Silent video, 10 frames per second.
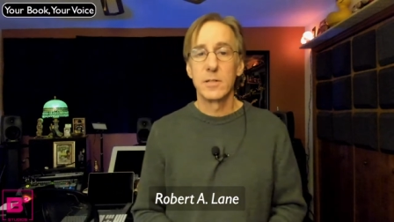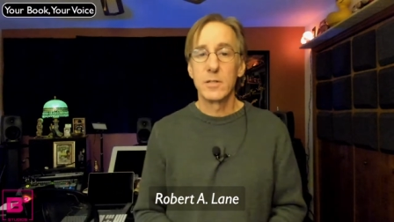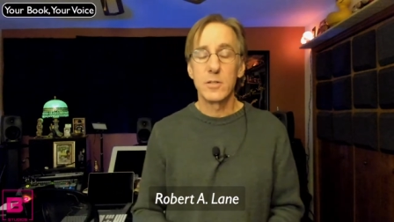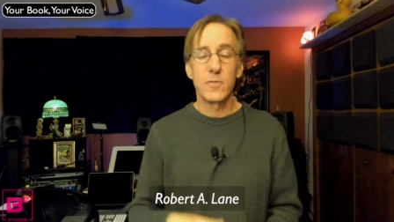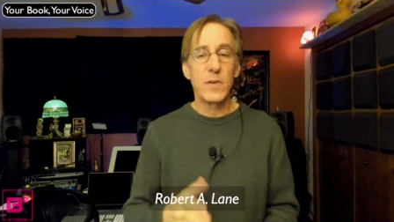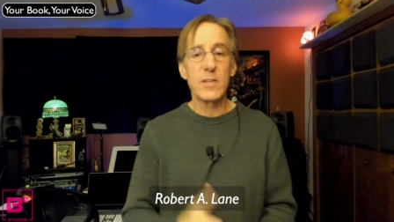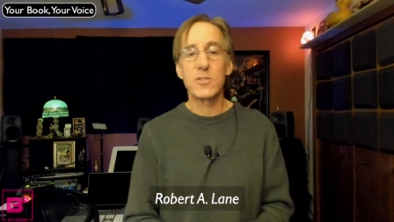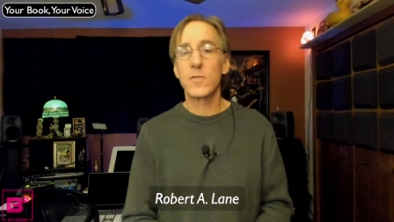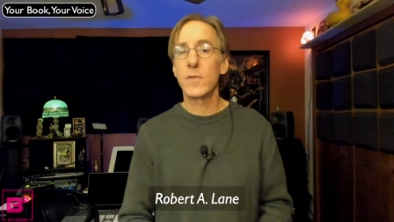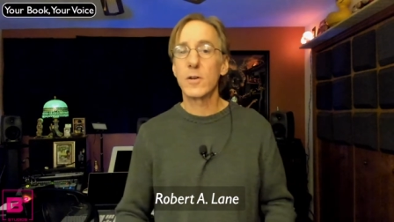You face
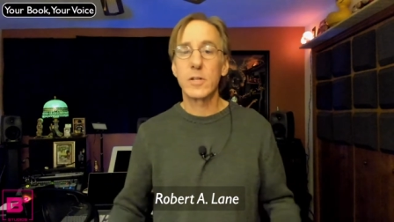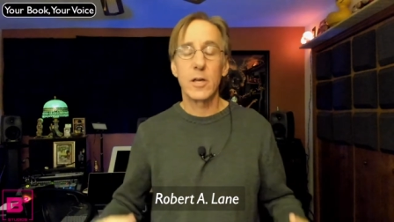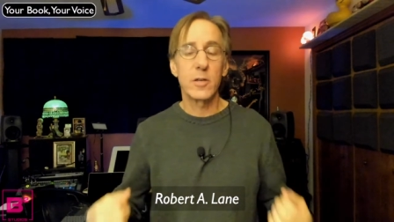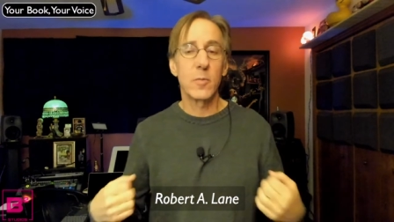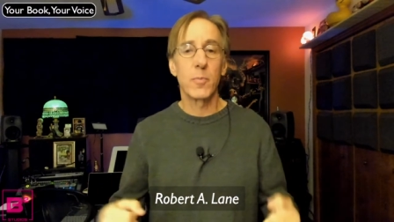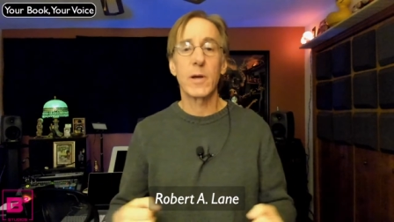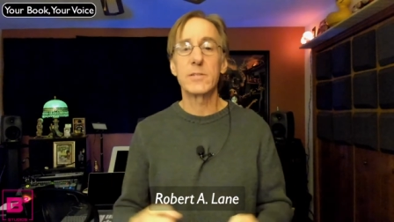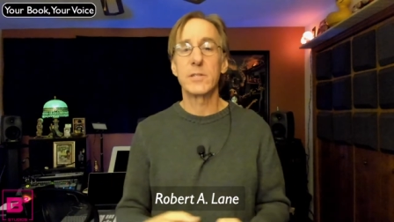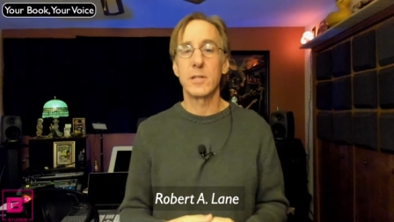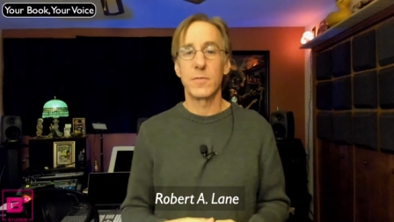your fear, now you're
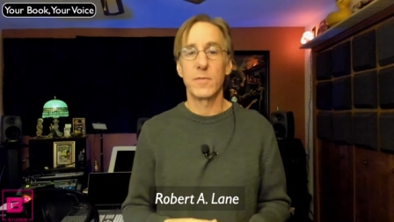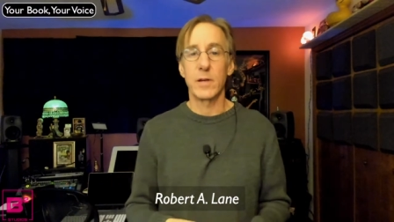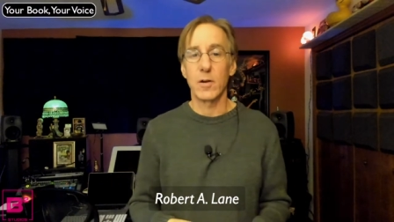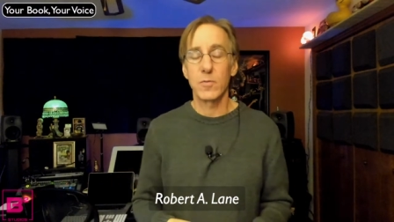embracing a fear.